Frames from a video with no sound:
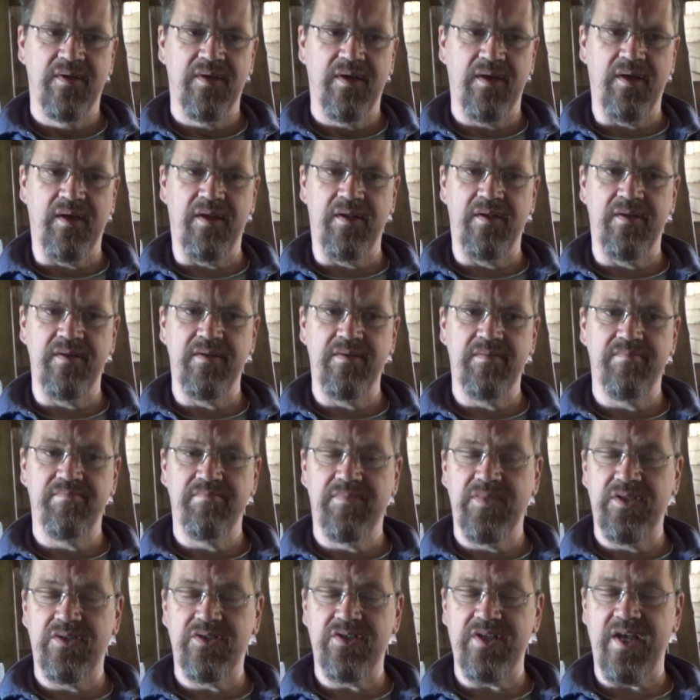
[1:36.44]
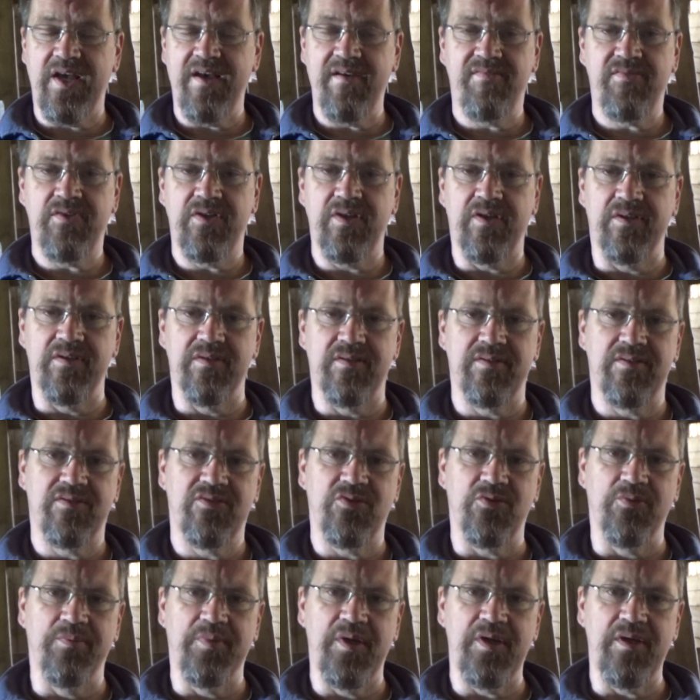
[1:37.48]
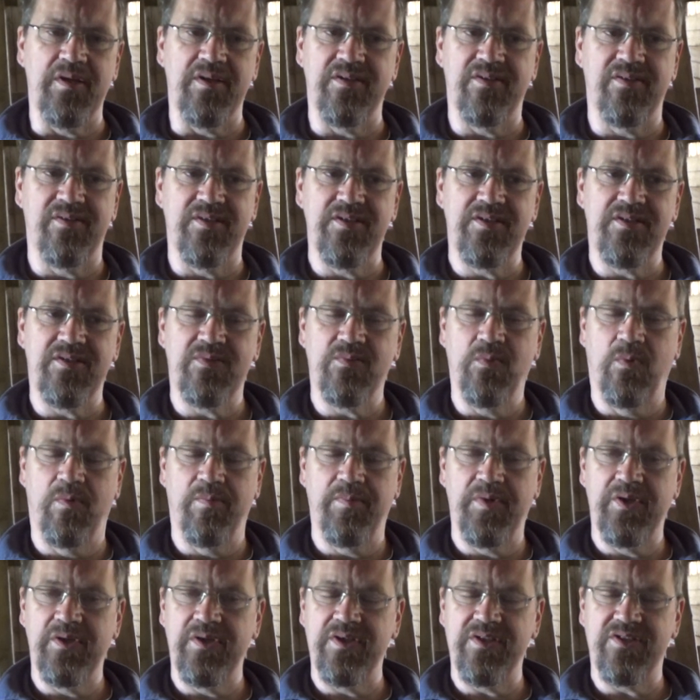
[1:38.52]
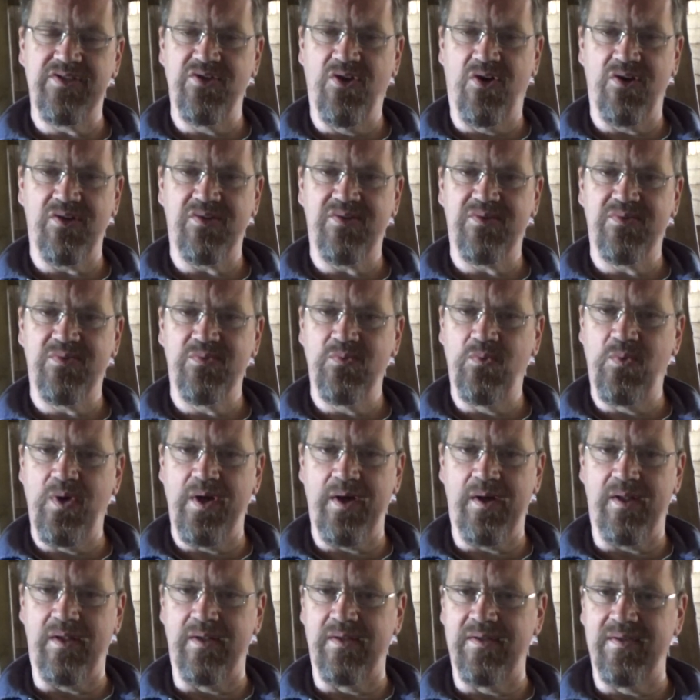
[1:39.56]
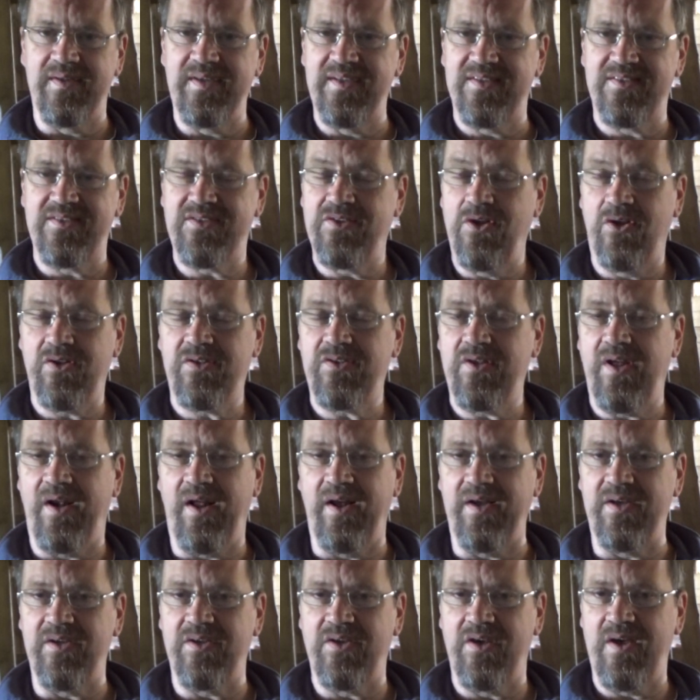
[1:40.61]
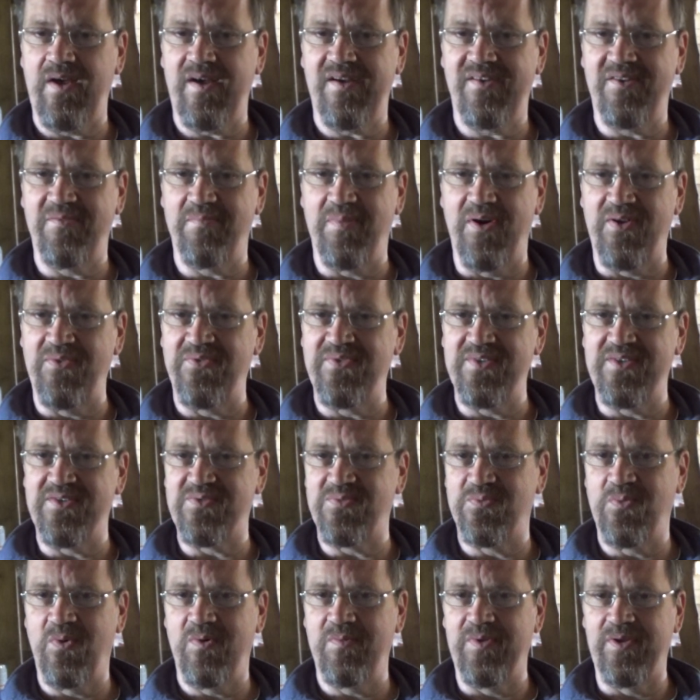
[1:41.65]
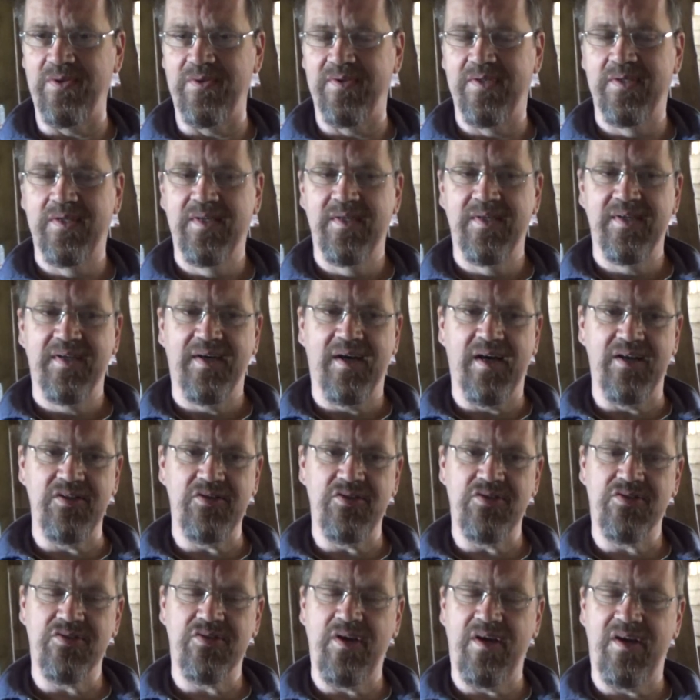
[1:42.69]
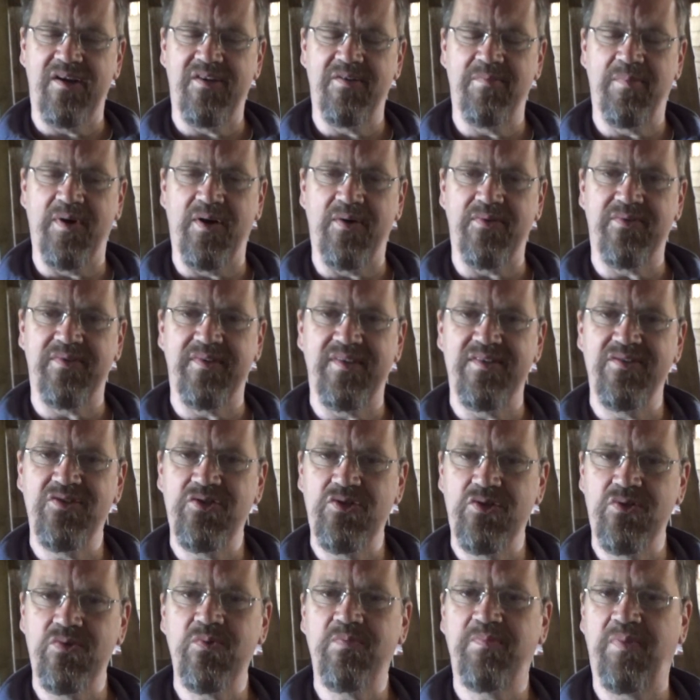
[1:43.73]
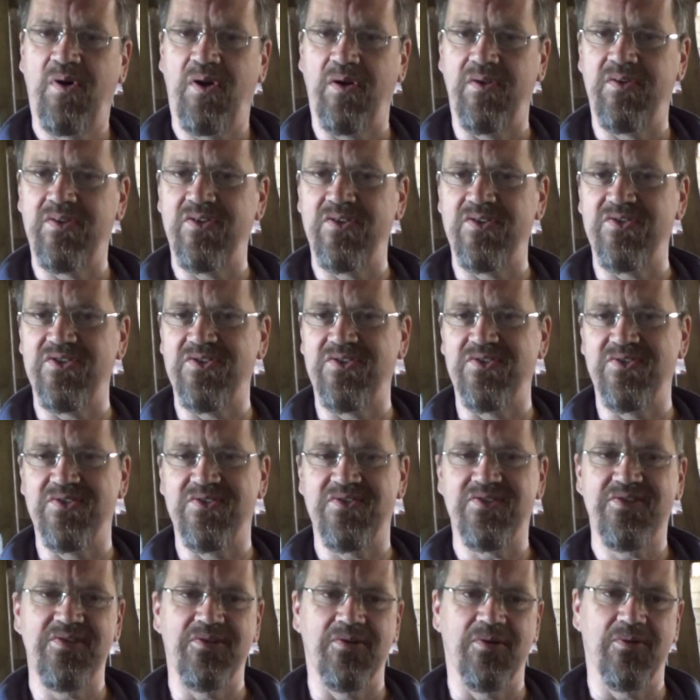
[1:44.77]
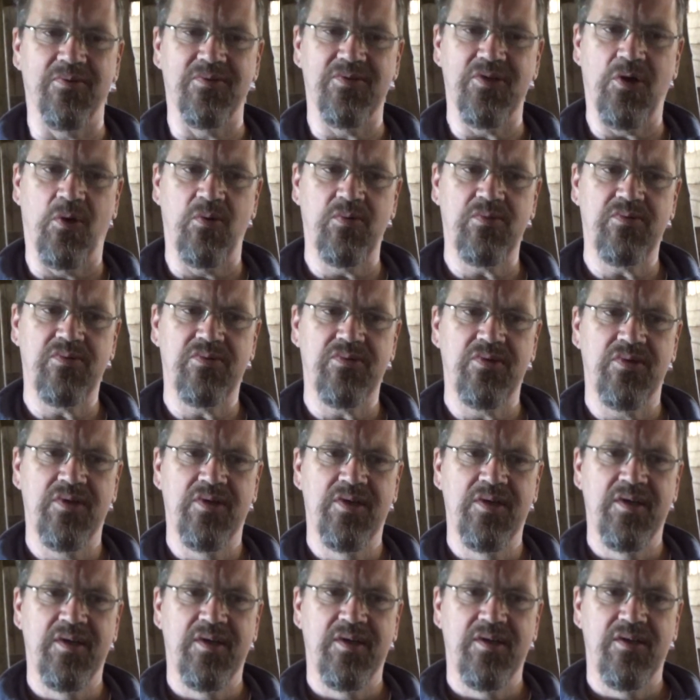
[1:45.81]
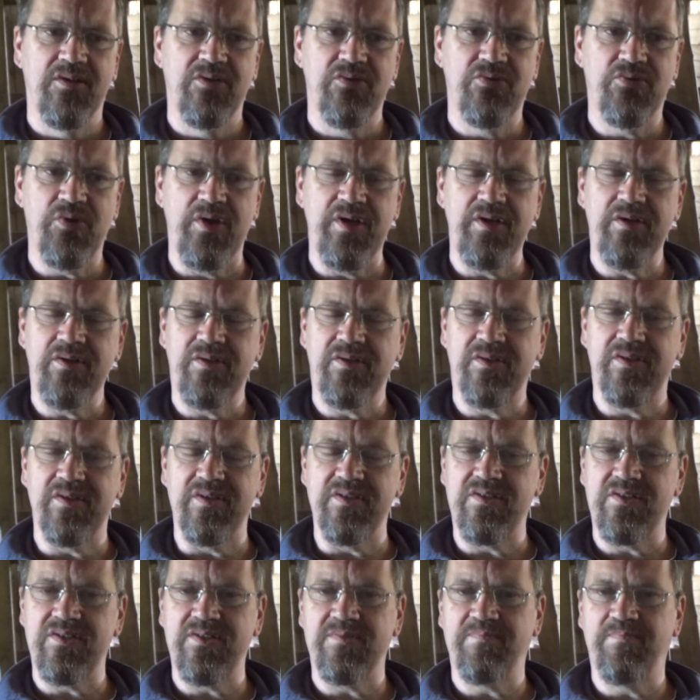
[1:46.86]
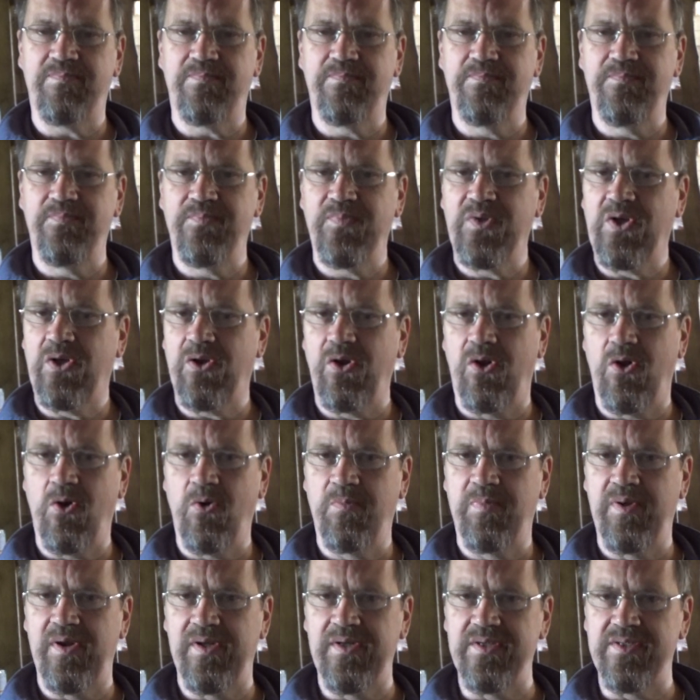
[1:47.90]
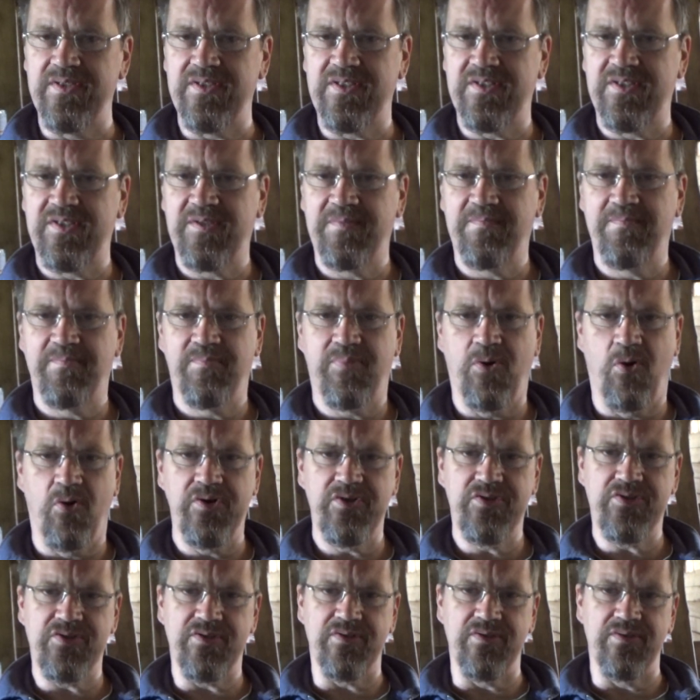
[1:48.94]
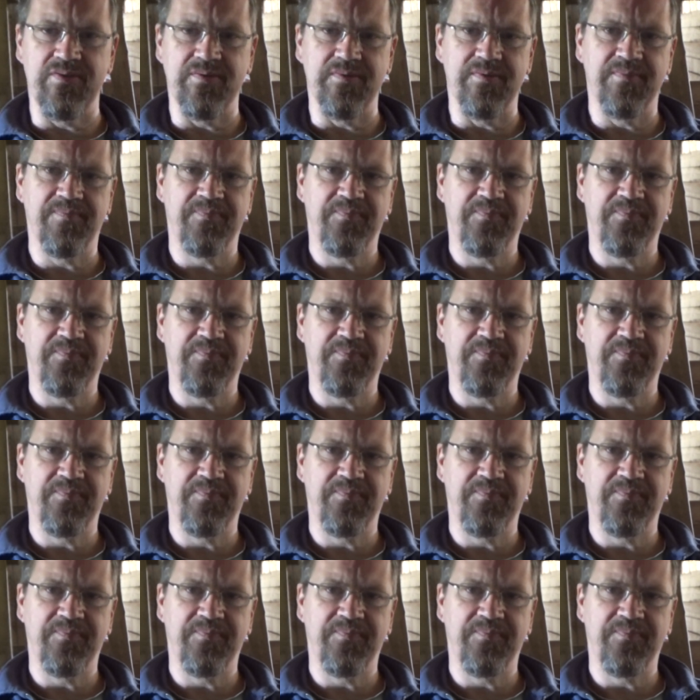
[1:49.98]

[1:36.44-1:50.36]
And it's evident to me, this woman is not well. It's not that I care about this woman. I just care about the new politicians. You know, don't drink this globalist poison.